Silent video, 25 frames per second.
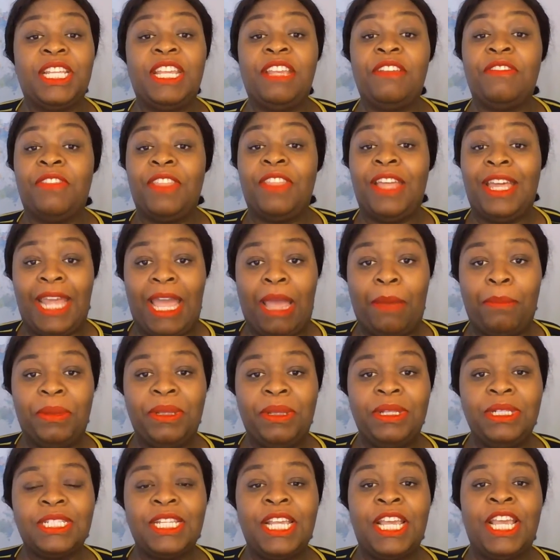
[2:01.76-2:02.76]
If that
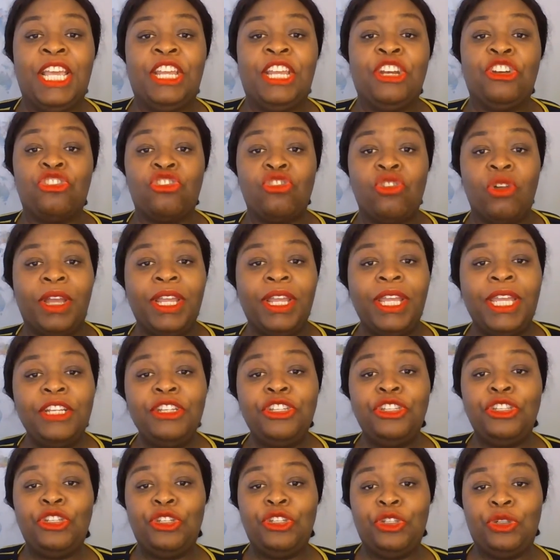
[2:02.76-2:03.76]
happens, try and
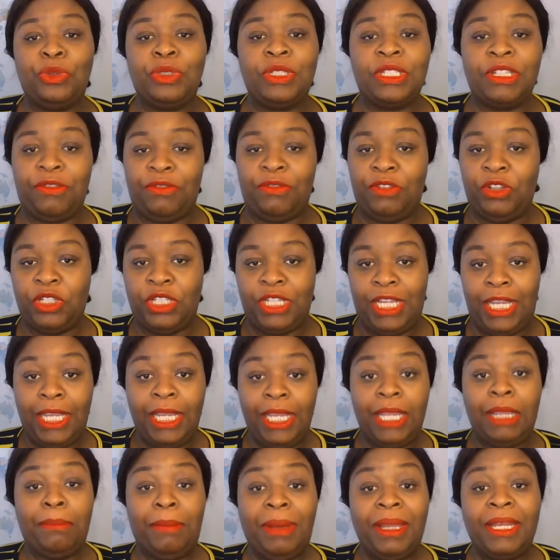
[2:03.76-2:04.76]
use, if you're
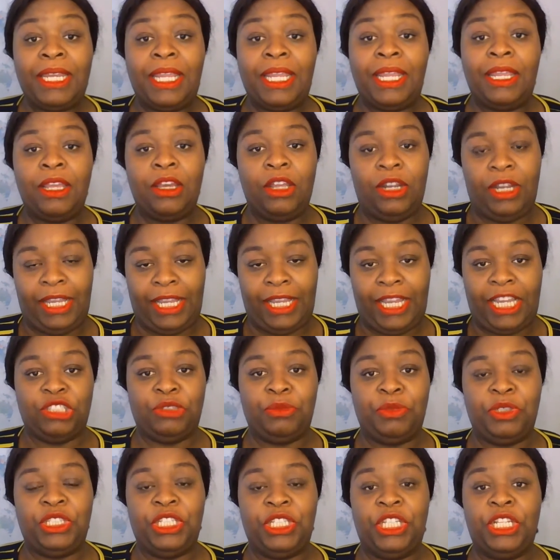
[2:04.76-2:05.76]
taking money on a cash
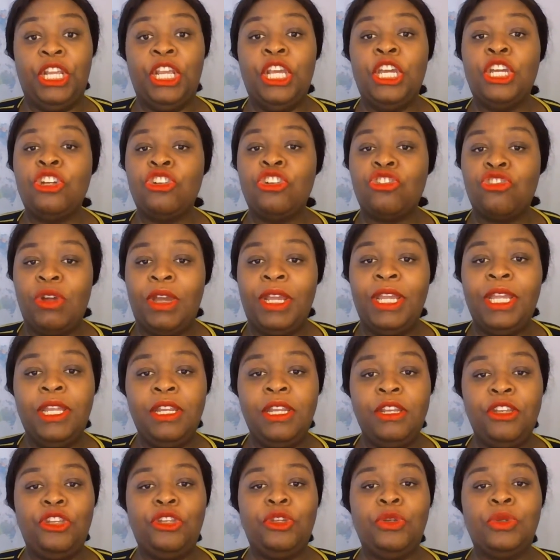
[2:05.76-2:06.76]
machine, try
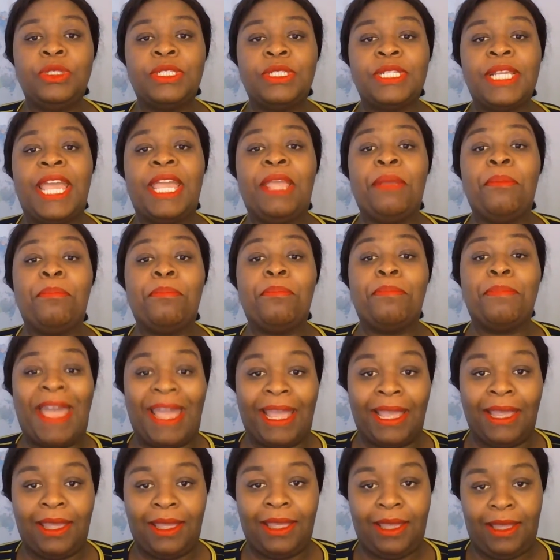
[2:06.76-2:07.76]
and use a
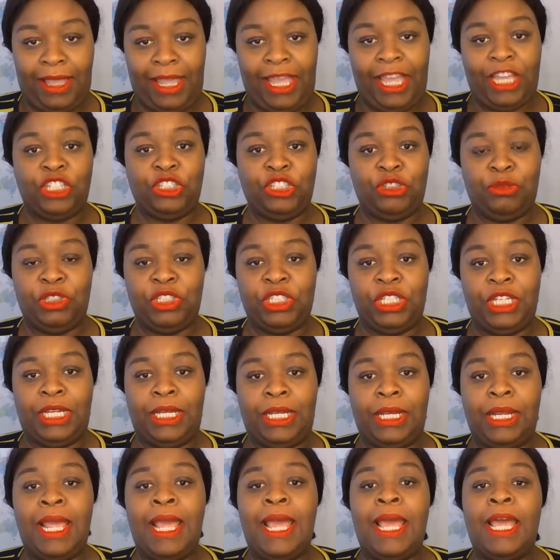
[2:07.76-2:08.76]
bank cash
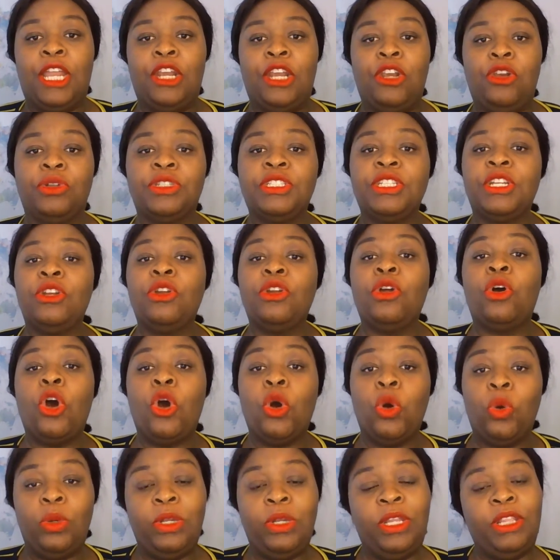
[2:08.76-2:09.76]
machine, not a
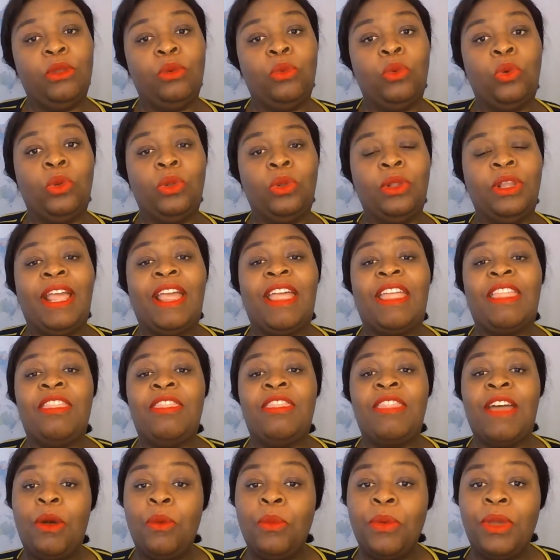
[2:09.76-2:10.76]
hole in the wall.
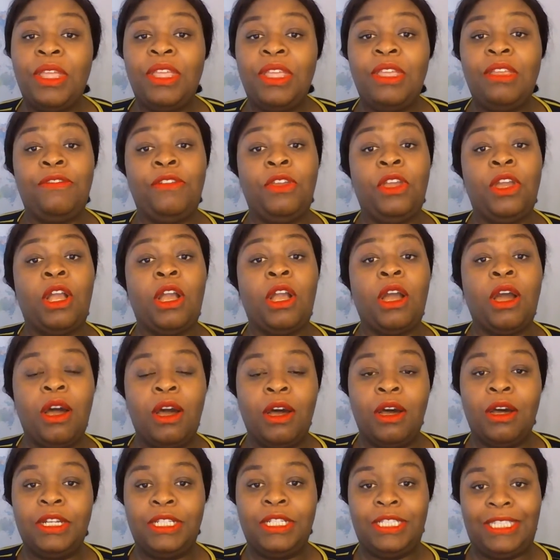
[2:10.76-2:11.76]
That way, if your
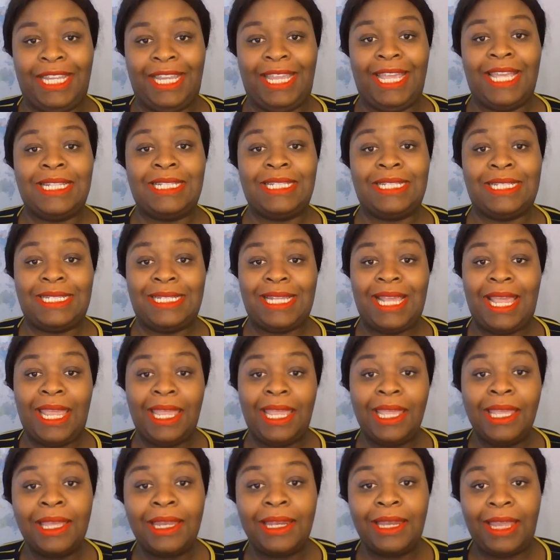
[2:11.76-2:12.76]
card gets
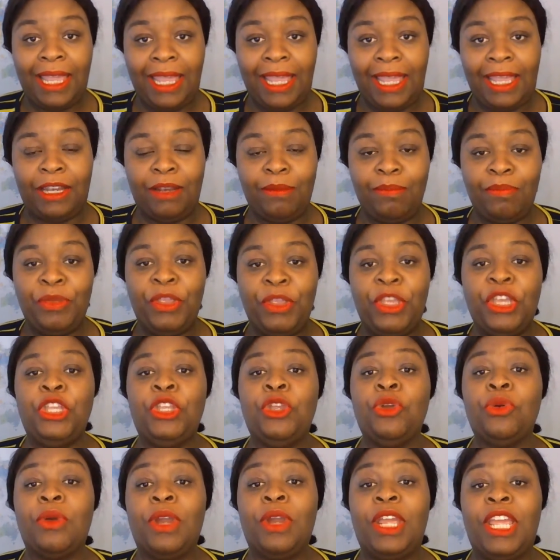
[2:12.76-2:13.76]
taken in,
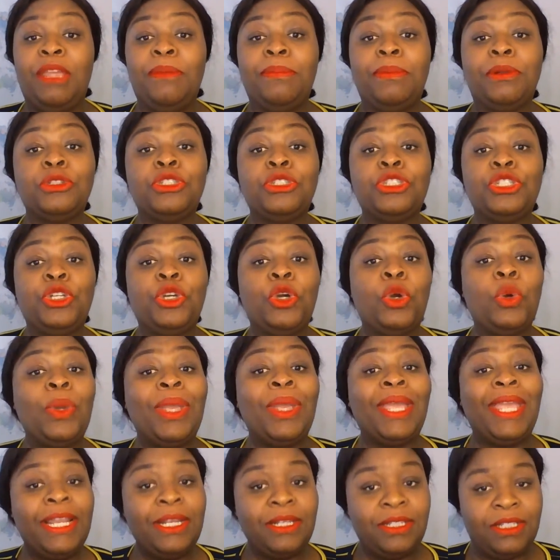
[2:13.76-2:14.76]
you're able to go
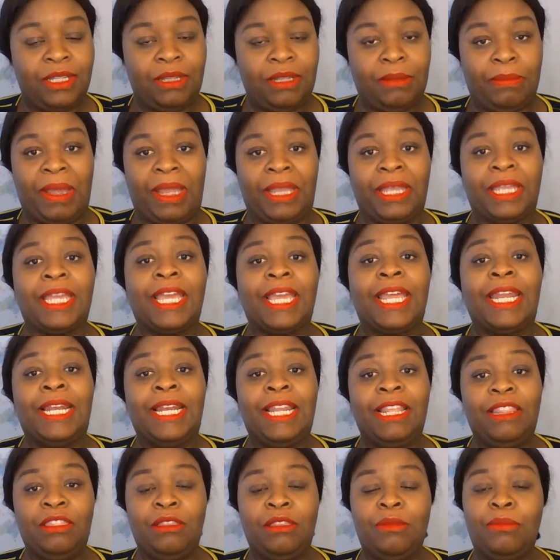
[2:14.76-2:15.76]
into the bank and
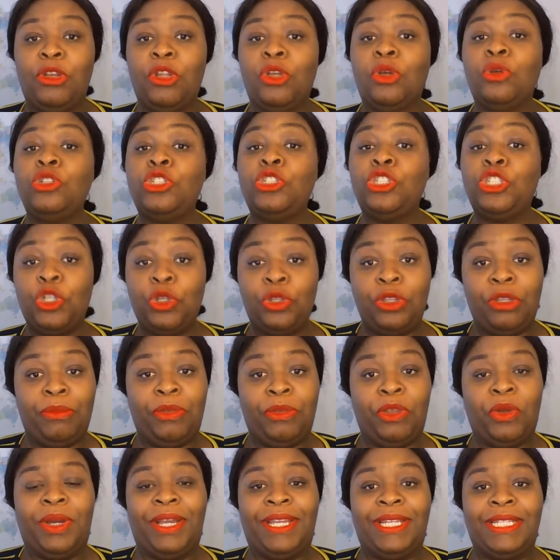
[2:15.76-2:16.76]
let them know, show them
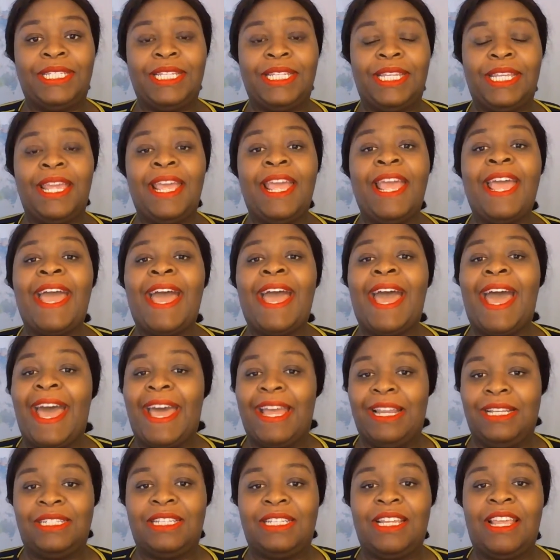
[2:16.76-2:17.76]
your ID,
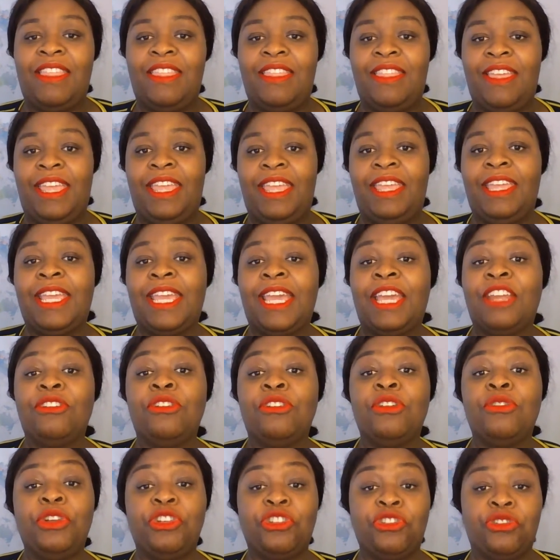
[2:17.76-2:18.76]
and they can
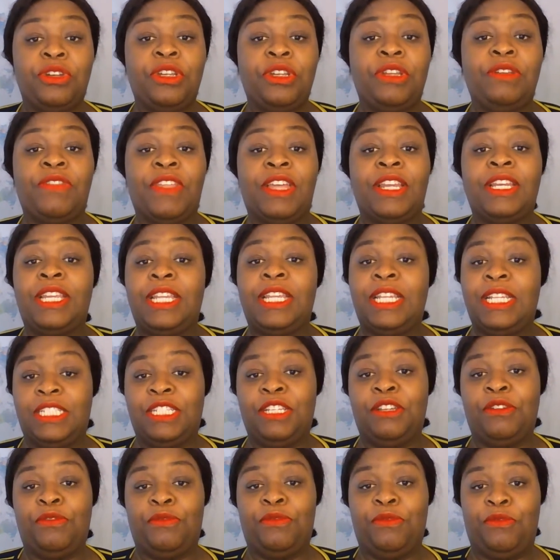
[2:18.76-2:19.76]
retrieve that
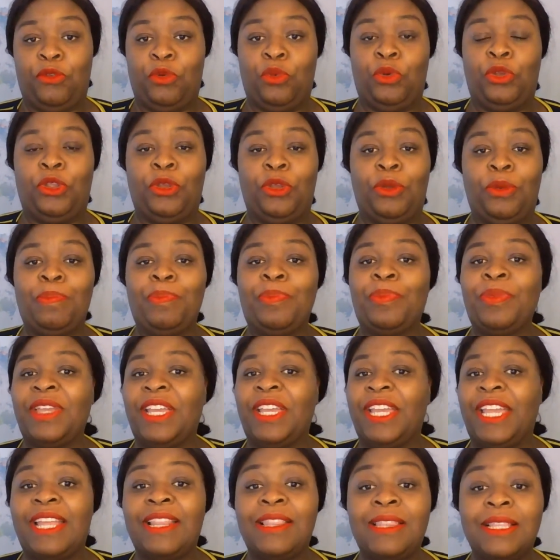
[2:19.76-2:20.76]
easier for you.
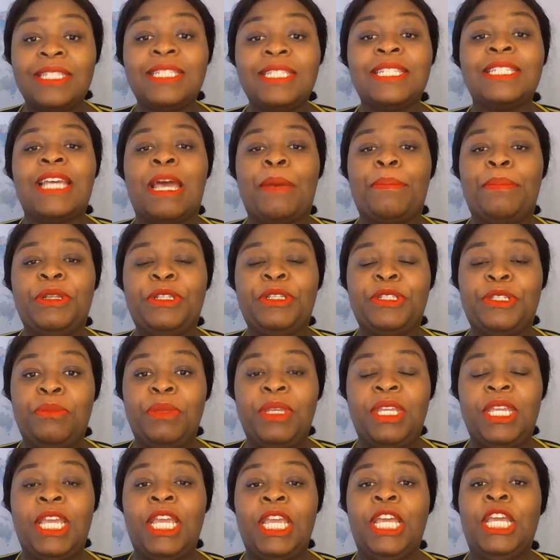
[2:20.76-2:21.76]
Again, this has happened to
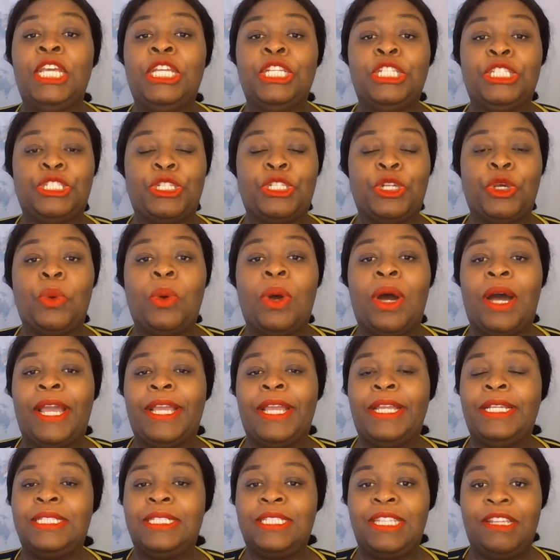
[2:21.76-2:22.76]
me, so
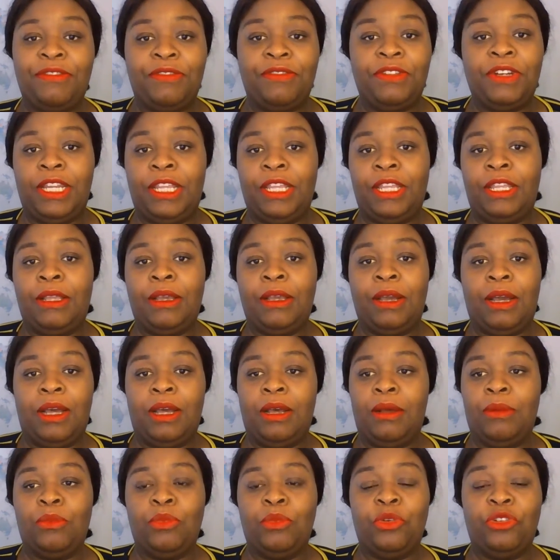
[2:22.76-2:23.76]
I definitely
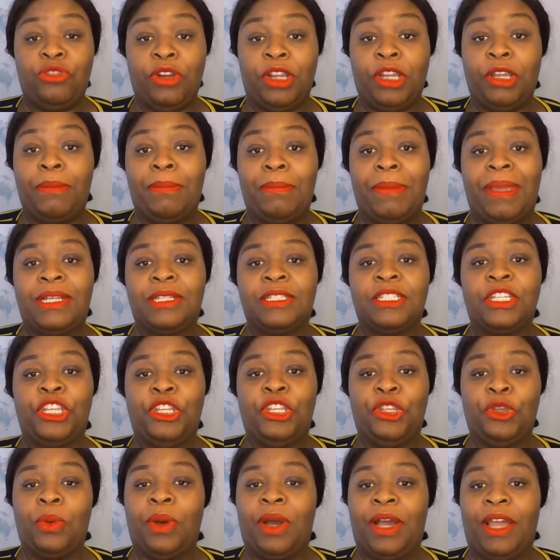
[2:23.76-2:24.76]
would recommend
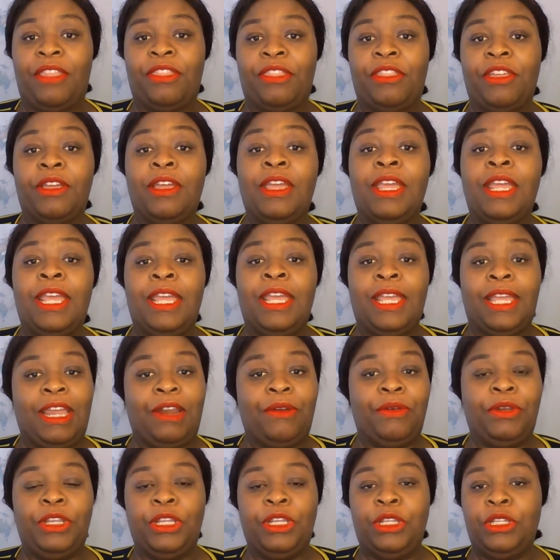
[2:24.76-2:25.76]
you either
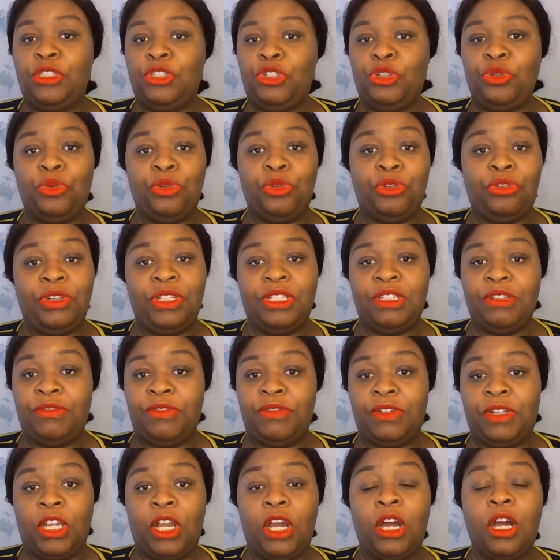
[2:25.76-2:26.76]
carry 2 or 3
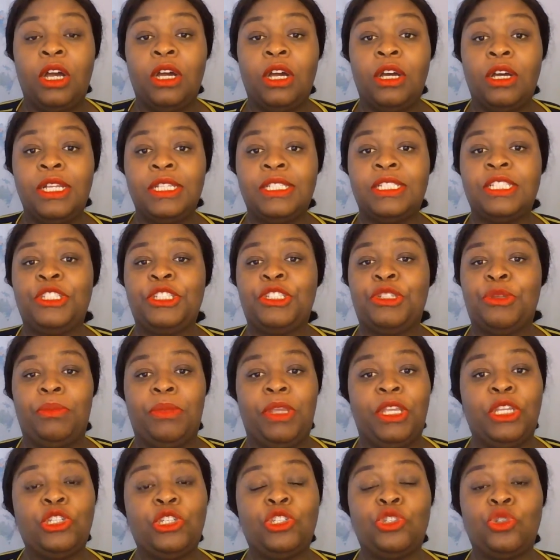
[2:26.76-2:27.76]
different cards to
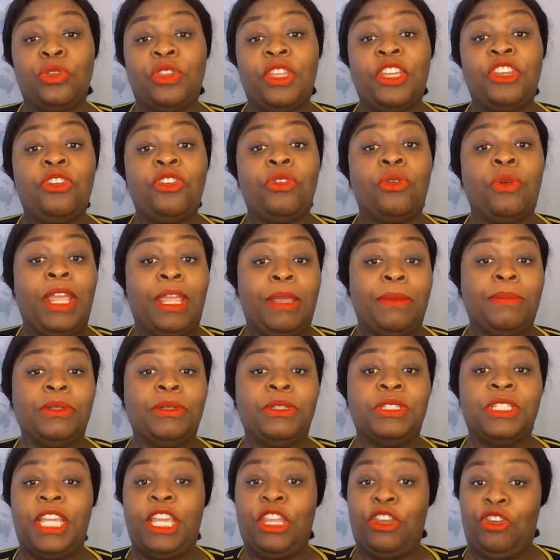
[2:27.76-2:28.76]
make sure that you're able
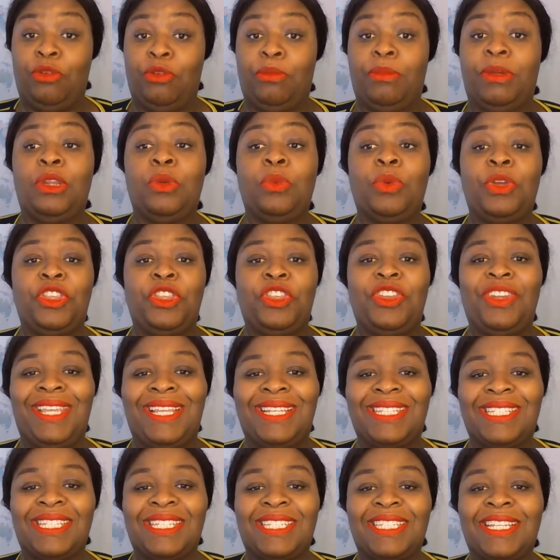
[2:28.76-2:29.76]
to get your money when you
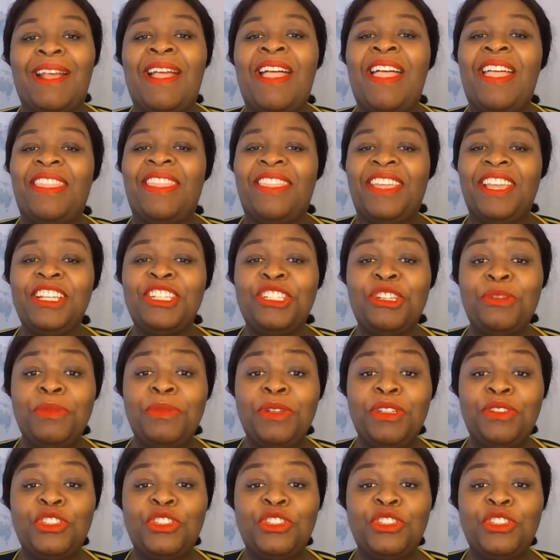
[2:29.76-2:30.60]
need it. Thank you so much